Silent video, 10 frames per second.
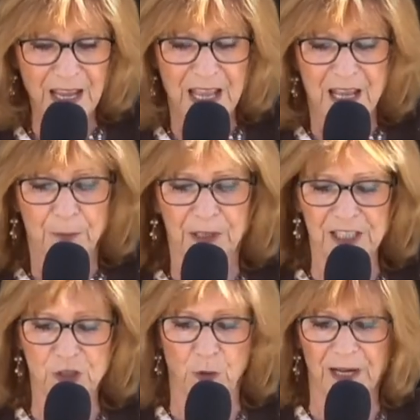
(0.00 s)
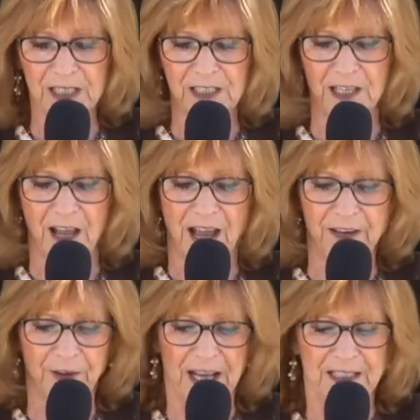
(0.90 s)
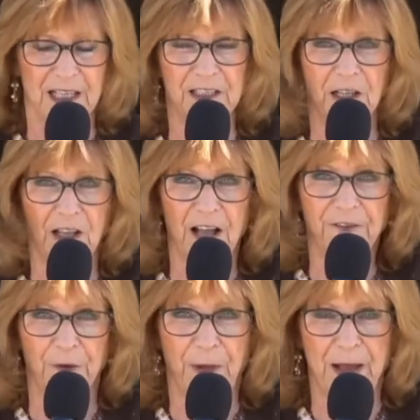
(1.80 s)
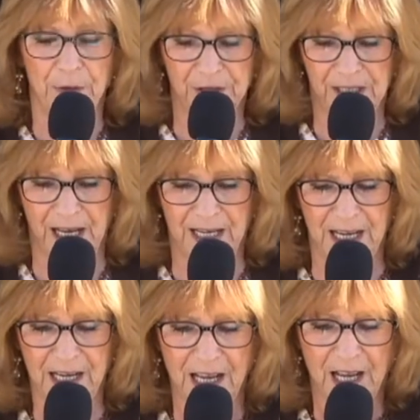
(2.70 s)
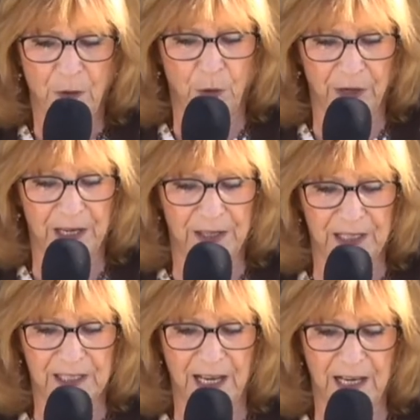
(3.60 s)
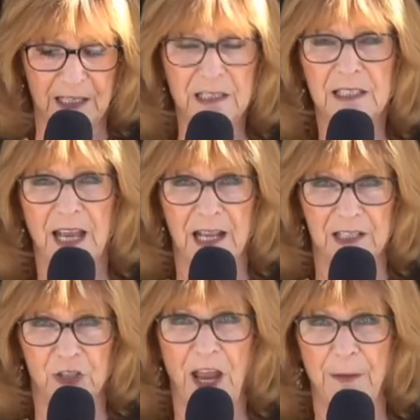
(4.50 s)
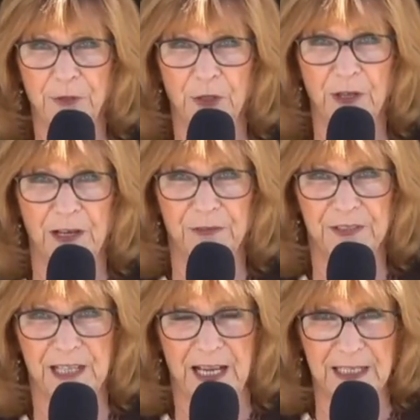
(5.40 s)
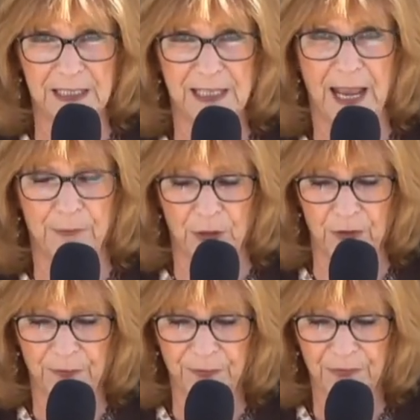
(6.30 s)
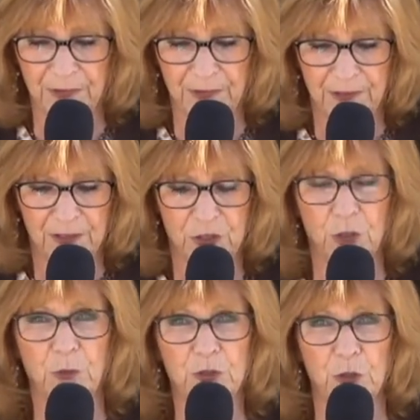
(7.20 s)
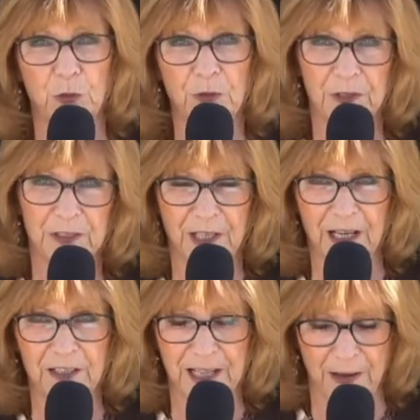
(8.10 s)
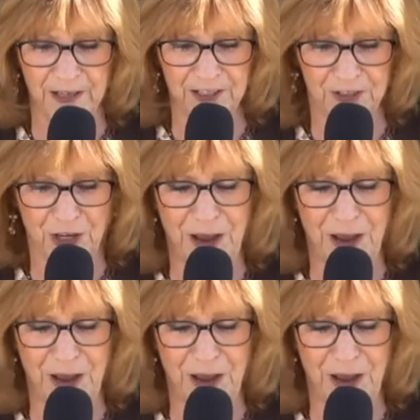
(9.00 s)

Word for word: Please join us tonight at 6 o'clock for Bible study. We're in the second sa- chapter of 2 Samuel, 2 and 2. Second Sa- chapter,